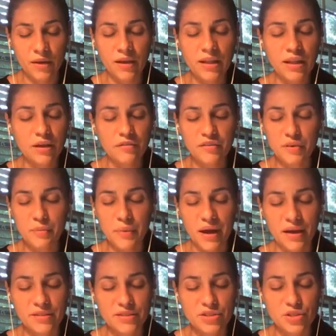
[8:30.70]
loving
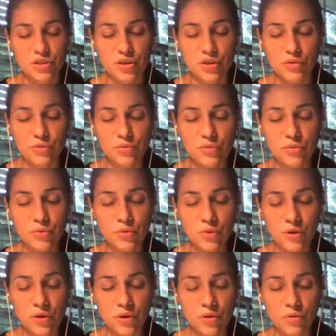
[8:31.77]
Master,
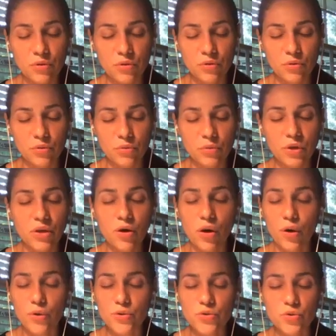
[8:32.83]
we
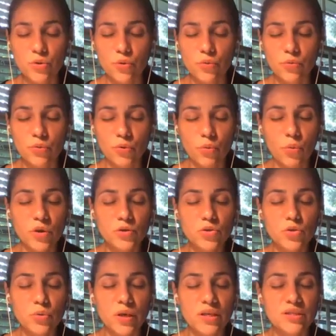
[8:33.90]
also want
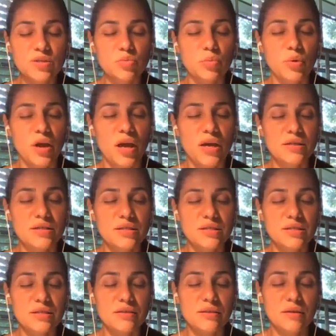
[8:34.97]
to express
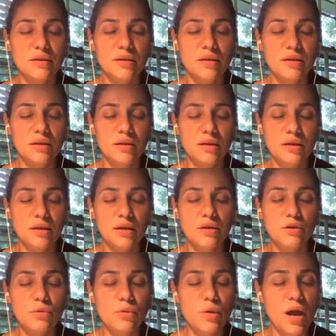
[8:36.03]

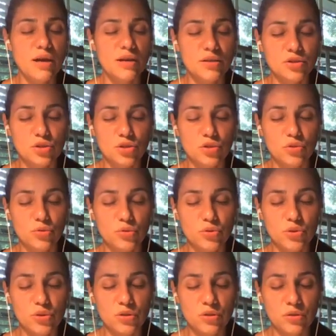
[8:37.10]
gratitude
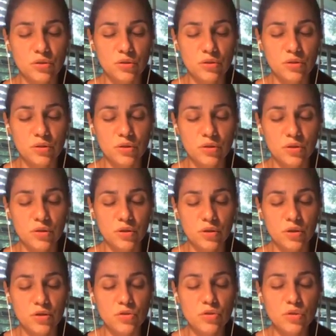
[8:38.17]

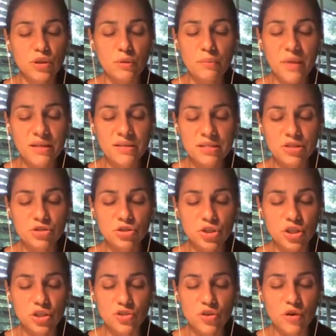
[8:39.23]
to the
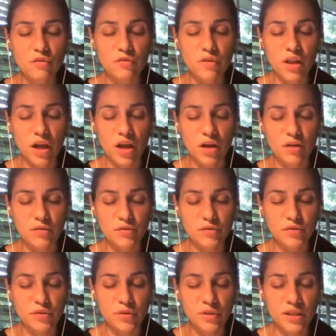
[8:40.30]
messengers of love
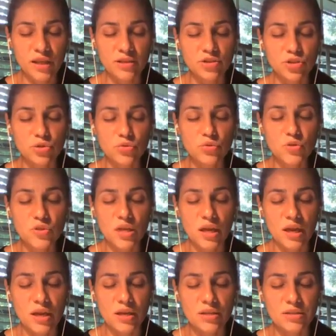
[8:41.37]
that you
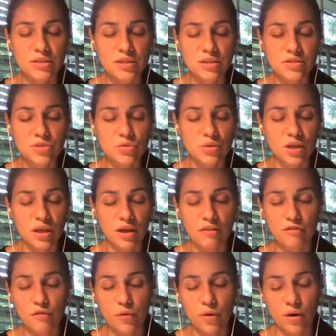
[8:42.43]
send to care
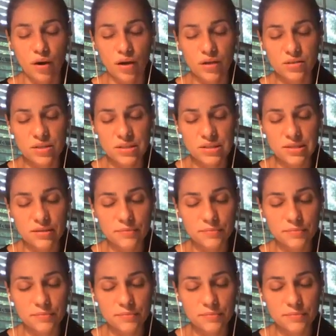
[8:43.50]
for us.